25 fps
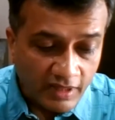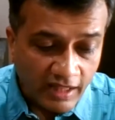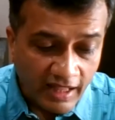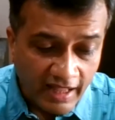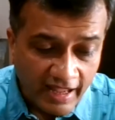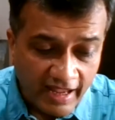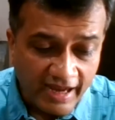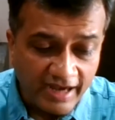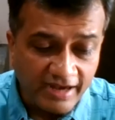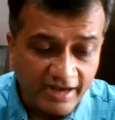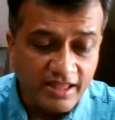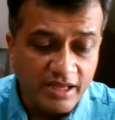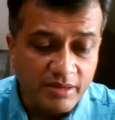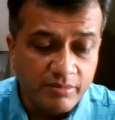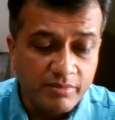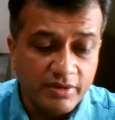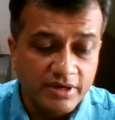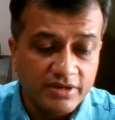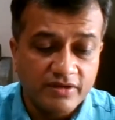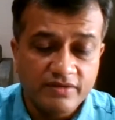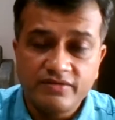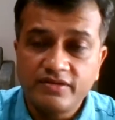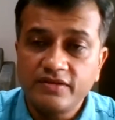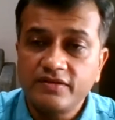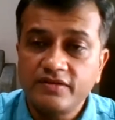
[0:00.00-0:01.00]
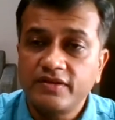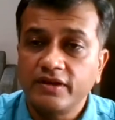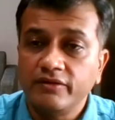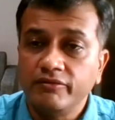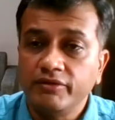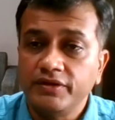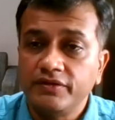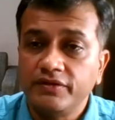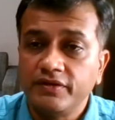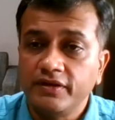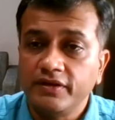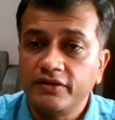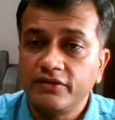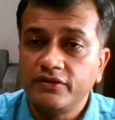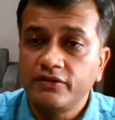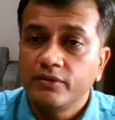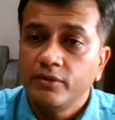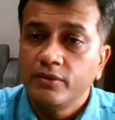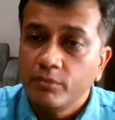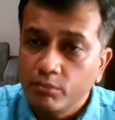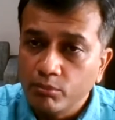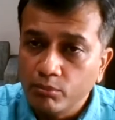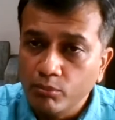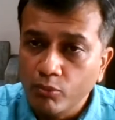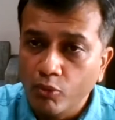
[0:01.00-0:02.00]
and the emergency
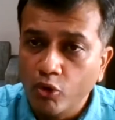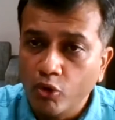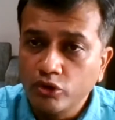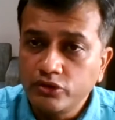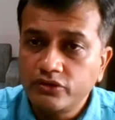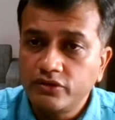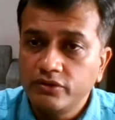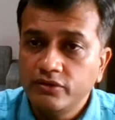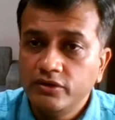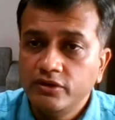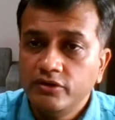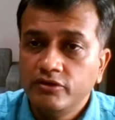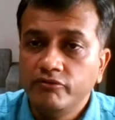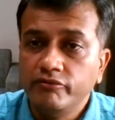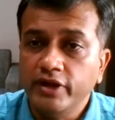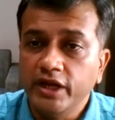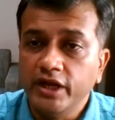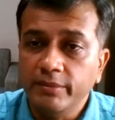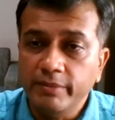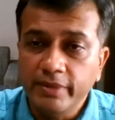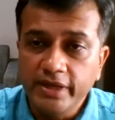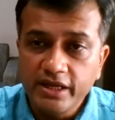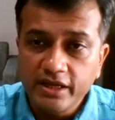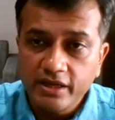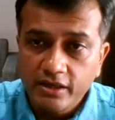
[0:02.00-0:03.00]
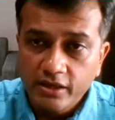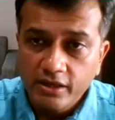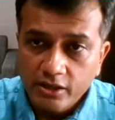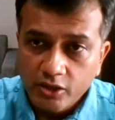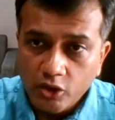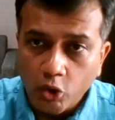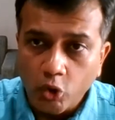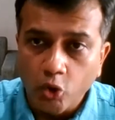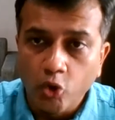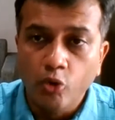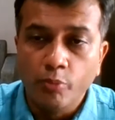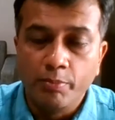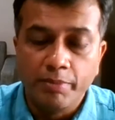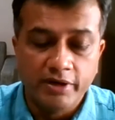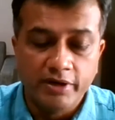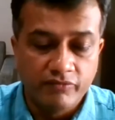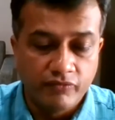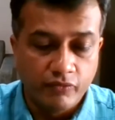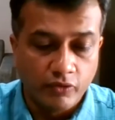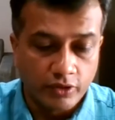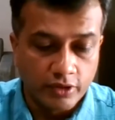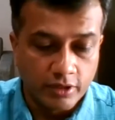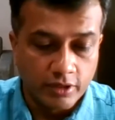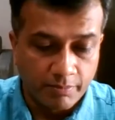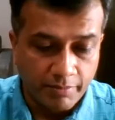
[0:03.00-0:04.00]
services both will be open
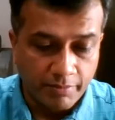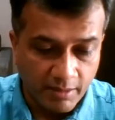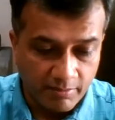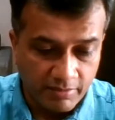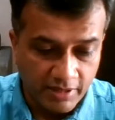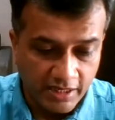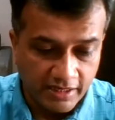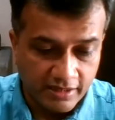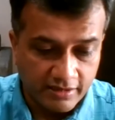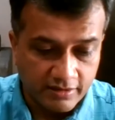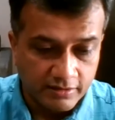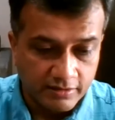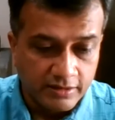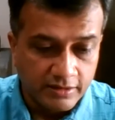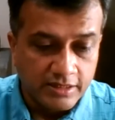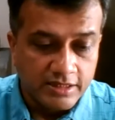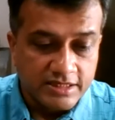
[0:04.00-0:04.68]
for the public.